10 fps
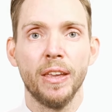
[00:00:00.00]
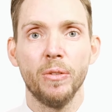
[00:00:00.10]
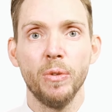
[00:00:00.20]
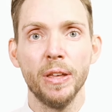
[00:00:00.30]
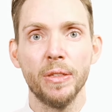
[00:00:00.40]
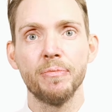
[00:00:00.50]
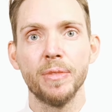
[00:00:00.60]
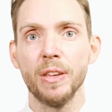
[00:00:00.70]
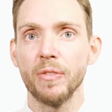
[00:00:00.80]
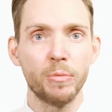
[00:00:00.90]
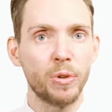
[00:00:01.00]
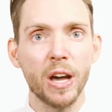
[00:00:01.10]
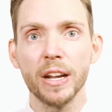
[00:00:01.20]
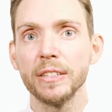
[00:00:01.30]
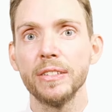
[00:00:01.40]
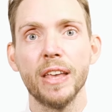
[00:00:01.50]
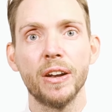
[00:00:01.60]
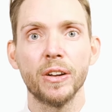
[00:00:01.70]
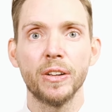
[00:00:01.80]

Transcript: with different products that are